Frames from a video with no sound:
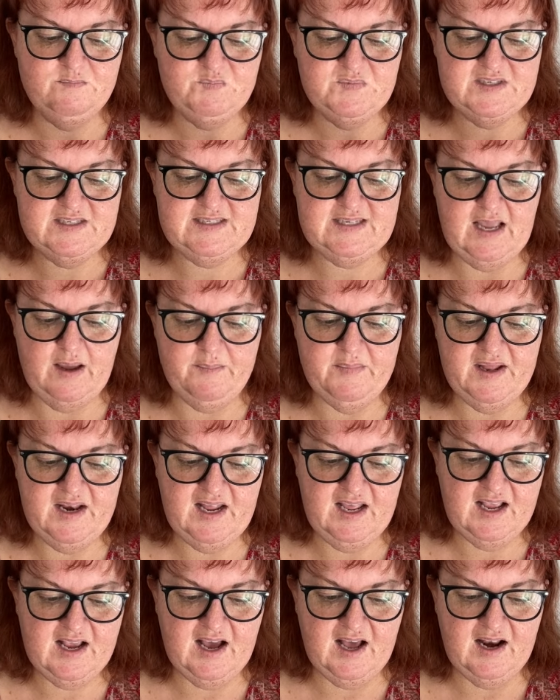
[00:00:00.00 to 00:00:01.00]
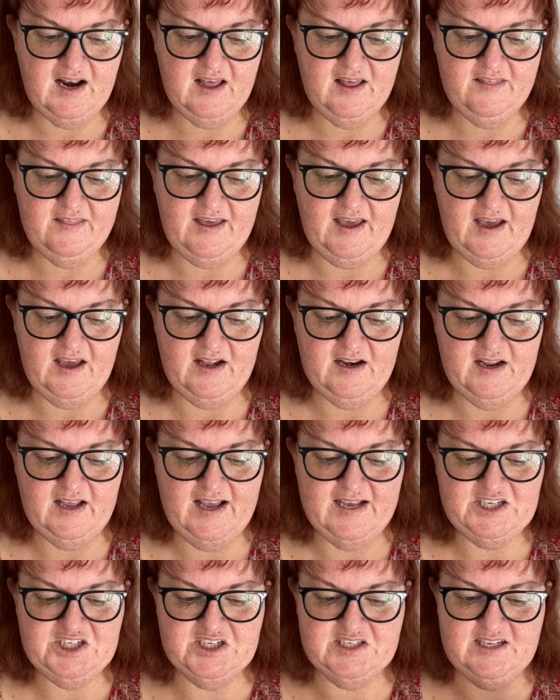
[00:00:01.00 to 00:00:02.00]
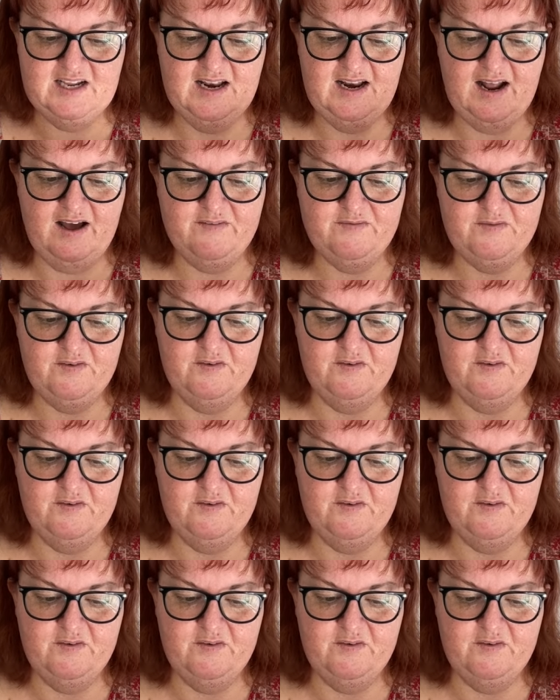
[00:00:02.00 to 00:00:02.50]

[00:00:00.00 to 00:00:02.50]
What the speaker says: salmon-y colour that has just enough